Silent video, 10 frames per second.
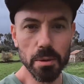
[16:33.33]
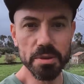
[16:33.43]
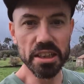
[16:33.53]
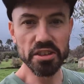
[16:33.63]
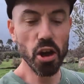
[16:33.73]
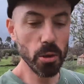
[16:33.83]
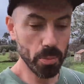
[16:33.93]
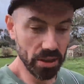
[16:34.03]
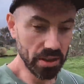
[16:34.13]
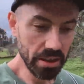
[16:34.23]
up to the top
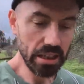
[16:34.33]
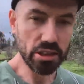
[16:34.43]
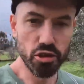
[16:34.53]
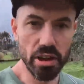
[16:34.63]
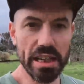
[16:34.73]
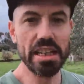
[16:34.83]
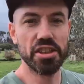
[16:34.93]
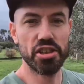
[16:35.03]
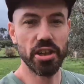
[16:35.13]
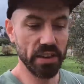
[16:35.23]
and try and get
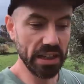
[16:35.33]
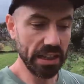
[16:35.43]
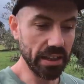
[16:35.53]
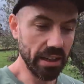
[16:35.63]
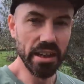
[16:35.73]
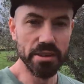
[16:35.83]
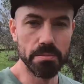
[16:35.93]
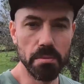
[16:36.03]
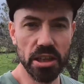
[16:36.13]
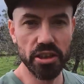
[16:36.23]
shoveling as
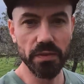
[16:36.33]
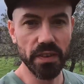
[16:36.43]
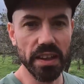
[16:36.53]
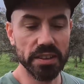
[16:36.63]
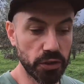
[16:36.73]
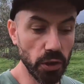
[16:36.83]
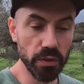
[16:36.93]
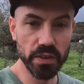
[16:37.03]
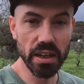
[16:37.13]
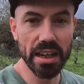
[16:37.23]
much of this
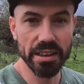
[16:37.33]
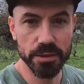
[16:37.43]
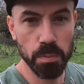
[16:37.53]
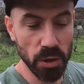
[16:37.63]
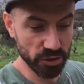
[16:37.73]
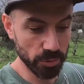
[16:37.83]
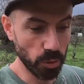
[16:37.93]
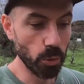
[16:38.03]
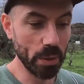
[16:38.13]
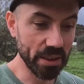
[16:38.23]
tout-venant as
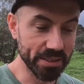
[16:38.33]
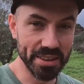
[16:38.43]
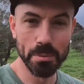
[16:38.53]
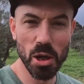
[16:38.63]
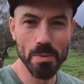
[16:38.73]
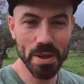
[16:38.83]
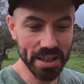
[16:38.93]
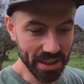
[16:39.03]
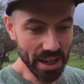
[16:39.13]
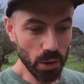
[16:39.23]
possible, because at the
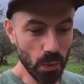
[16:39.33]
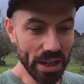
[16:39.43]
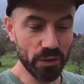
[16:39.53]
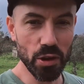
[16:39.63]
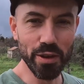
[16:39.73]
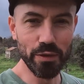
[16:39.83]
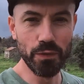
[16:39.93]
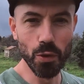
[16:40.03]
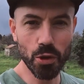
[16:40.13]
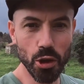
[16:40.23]
moment we have got
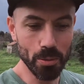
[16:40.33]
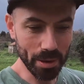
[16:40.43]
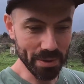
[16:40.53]
4 cubic